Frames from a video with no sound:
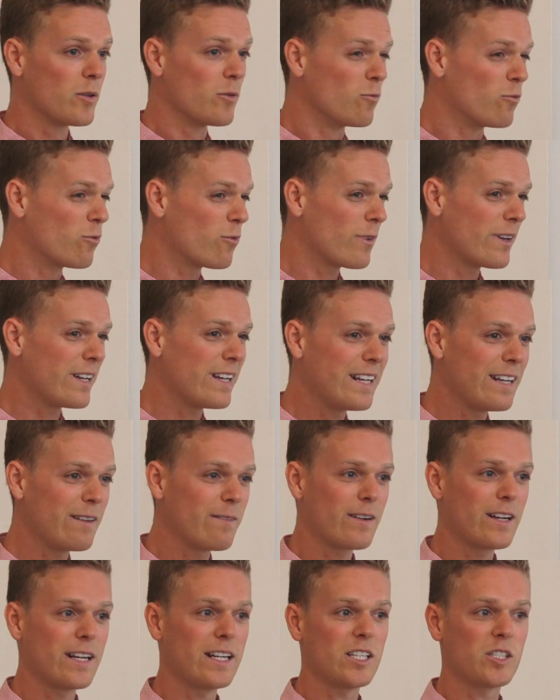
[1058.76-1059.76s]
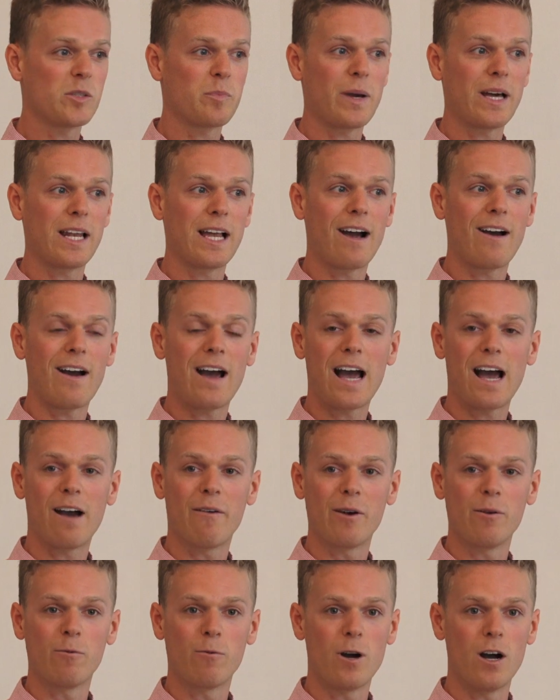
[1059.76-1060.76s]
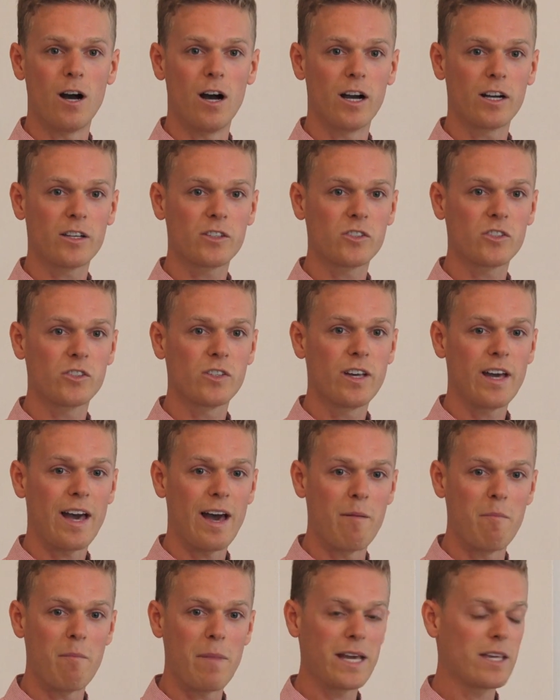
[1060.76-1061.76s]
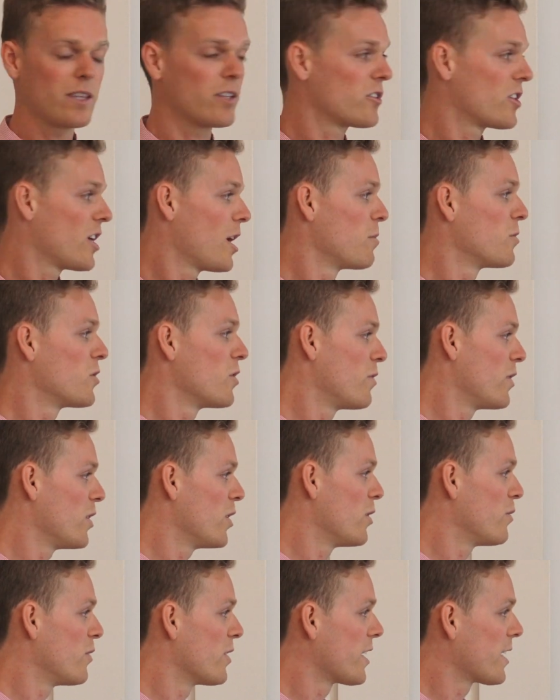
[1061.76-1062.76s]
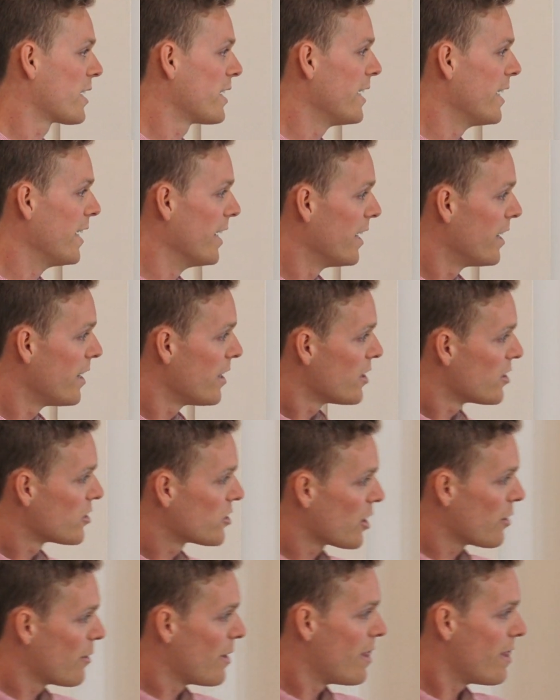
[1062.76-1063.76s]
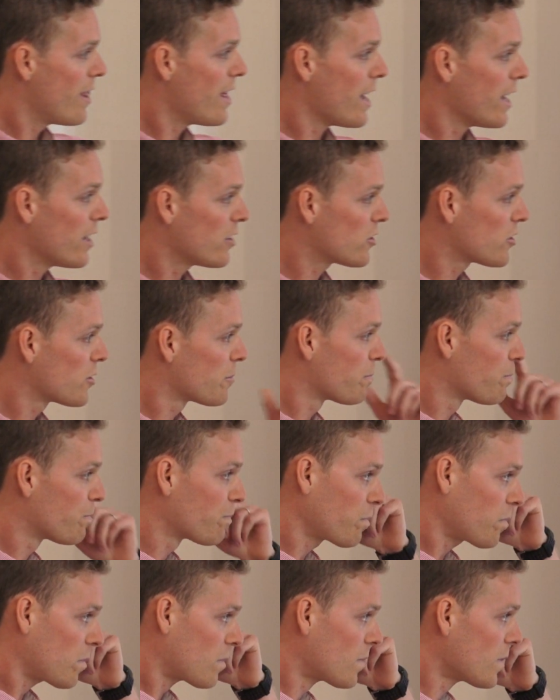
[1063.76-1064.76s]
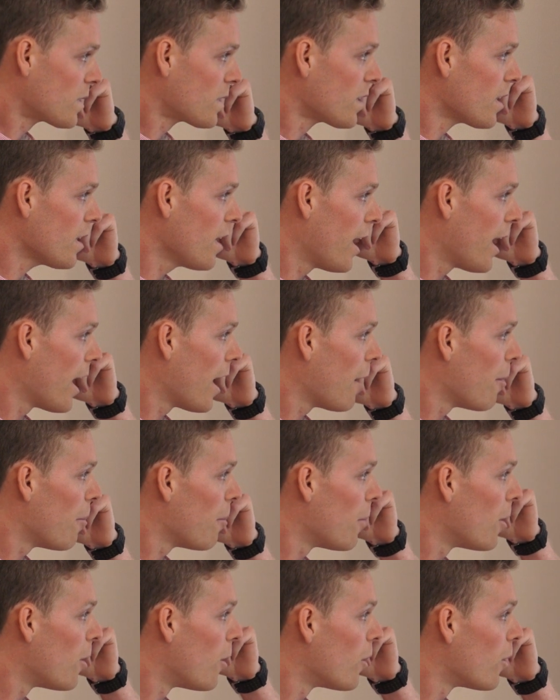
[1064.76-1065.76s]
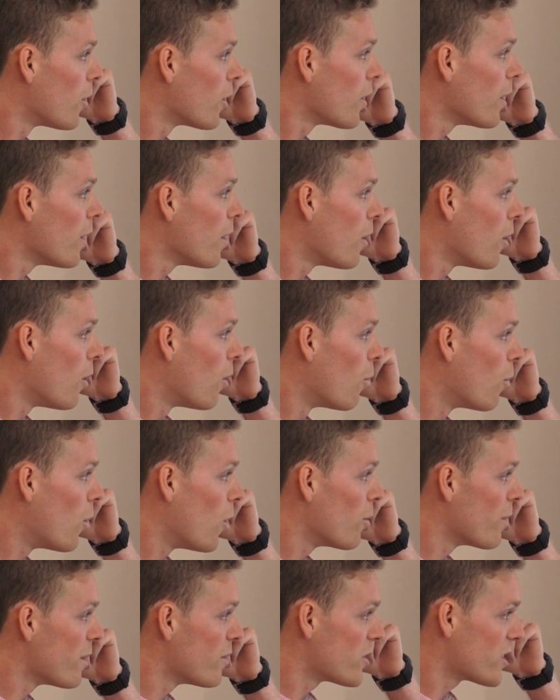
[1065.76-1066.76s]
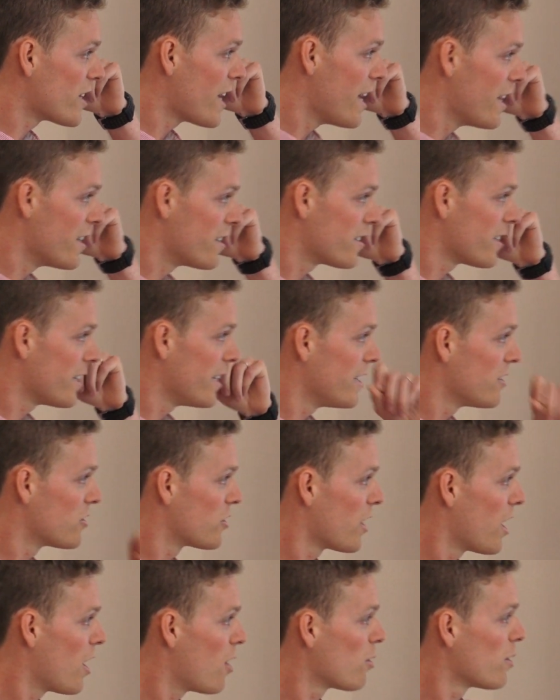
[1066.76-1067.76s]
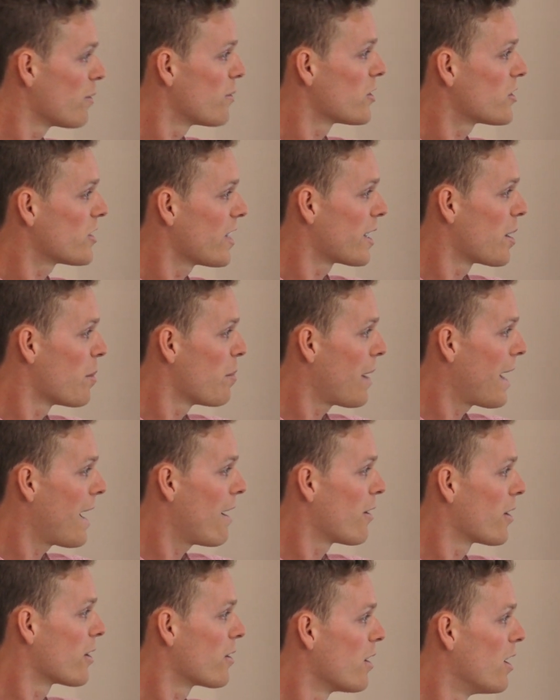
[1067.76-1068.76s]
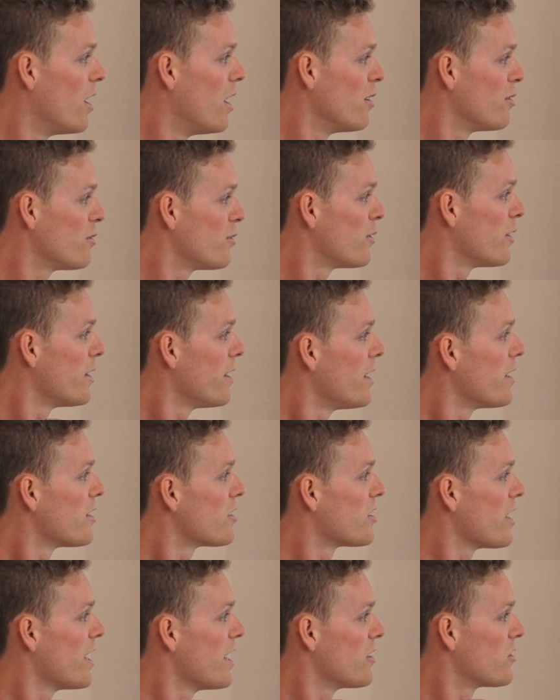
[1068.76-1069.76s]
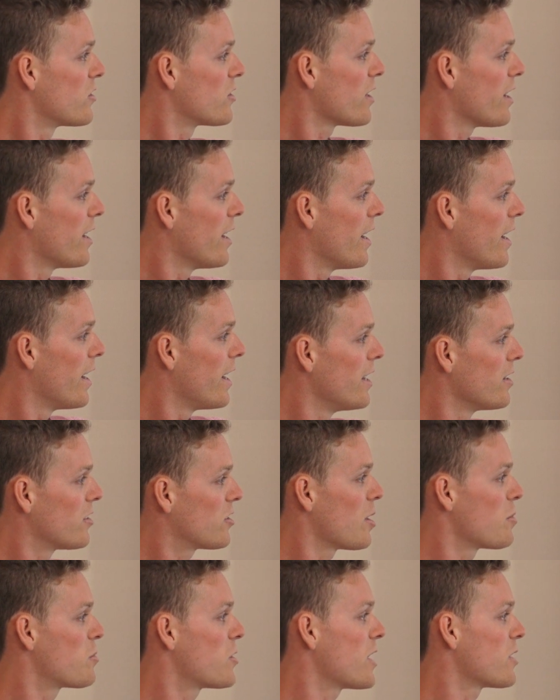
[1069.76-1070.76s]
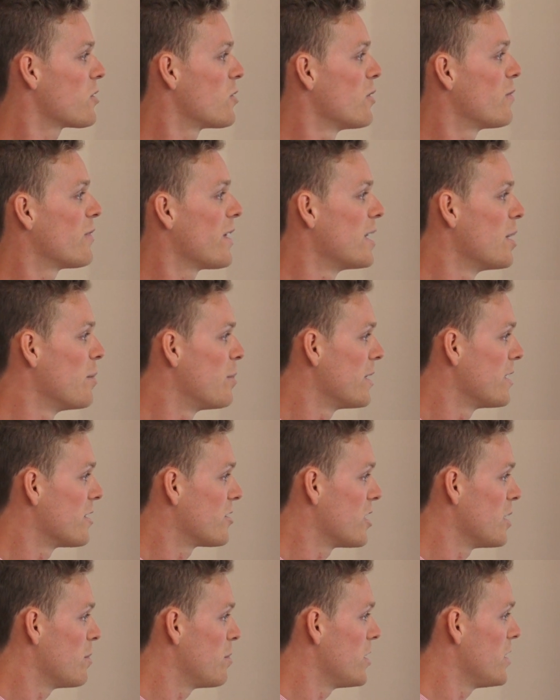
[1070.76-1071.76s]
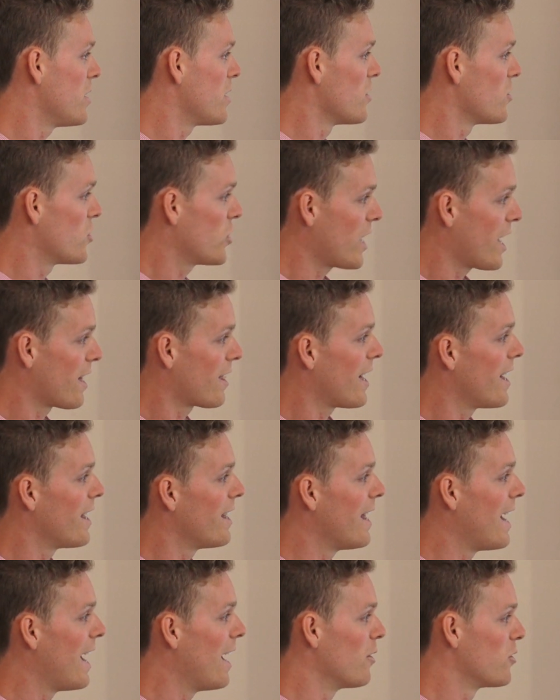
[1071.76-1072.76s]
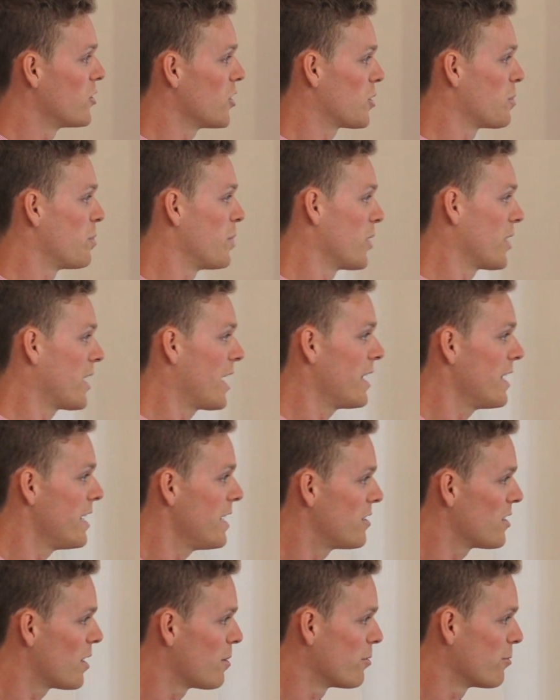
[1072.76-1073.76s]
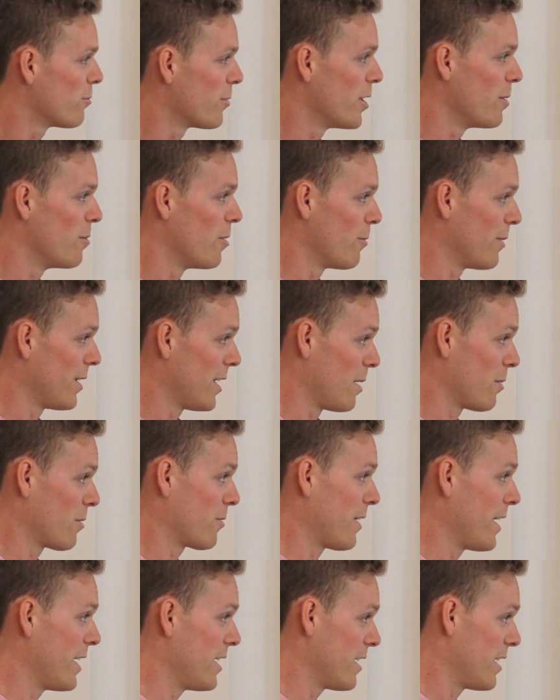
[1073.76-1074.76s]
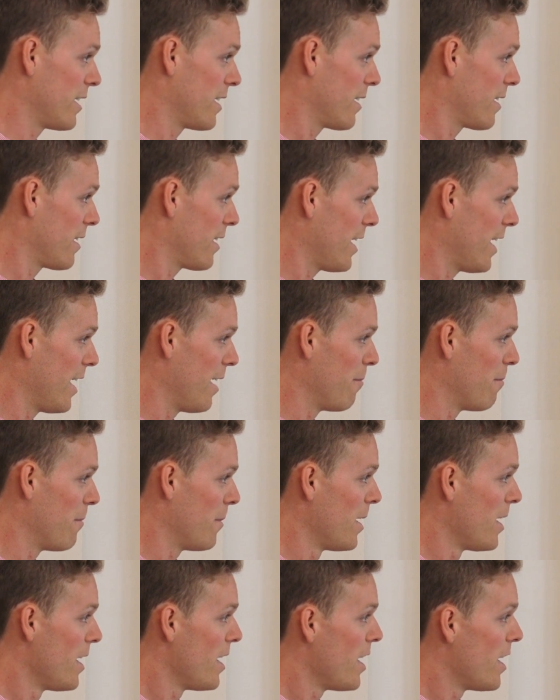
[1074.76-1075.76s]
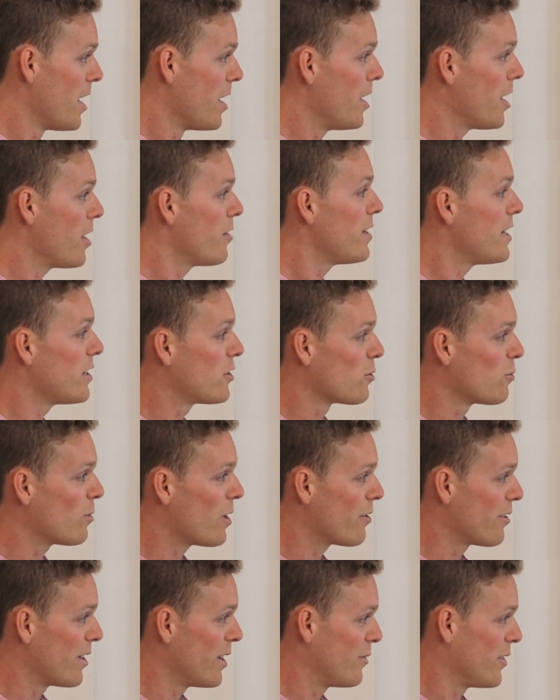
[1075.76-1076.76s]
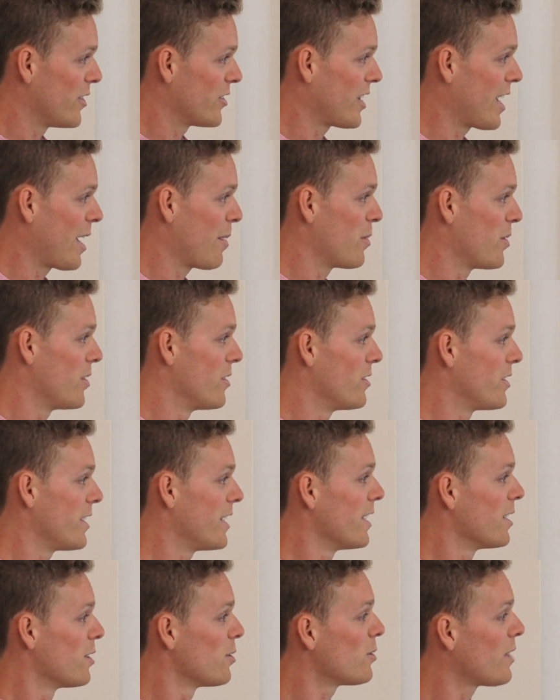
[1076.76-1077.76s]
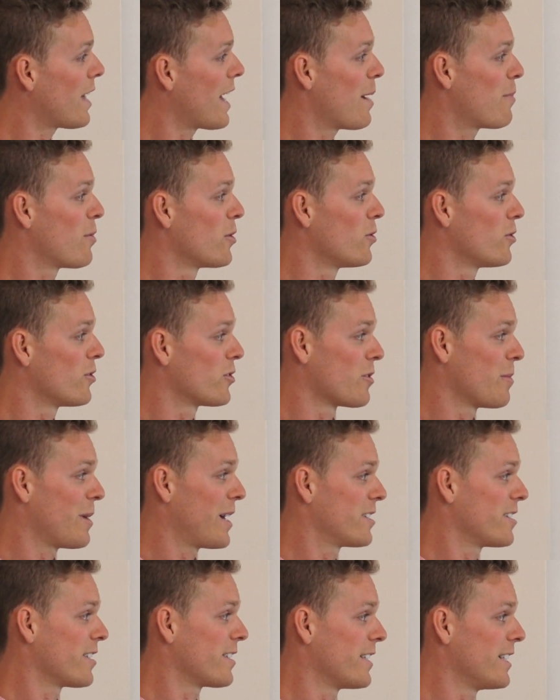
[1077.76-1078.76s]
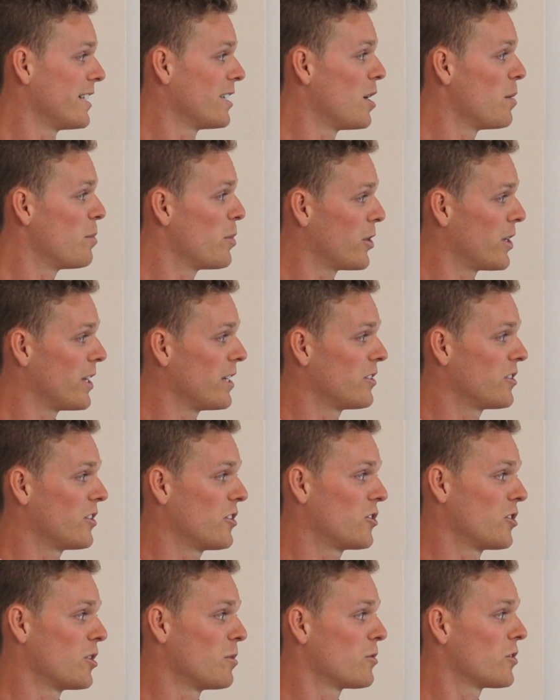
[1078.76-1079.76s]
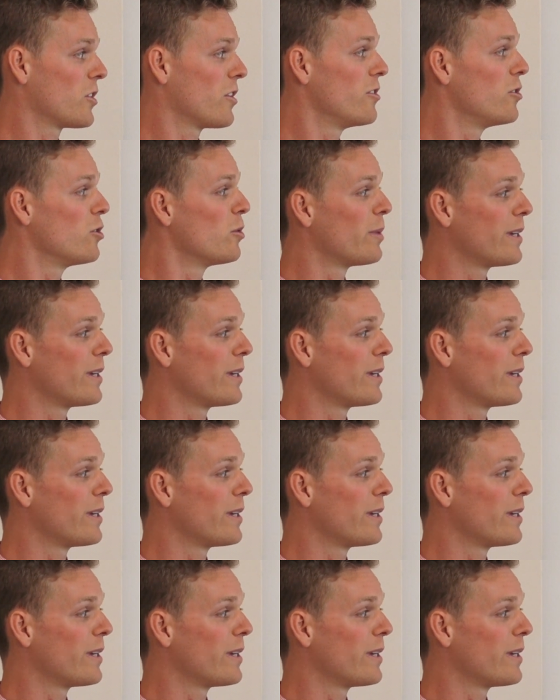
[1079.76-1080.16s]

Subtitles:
really, really spell out how it works and make the terms of the offer clear. So in this, what we've said is the whole of the second paragraph says it's subject to availability, but you can check that now. Just book any double room and we'll upgrade it. No need to worry if it's happened. It'll all happen automatically in our booking system, so you'll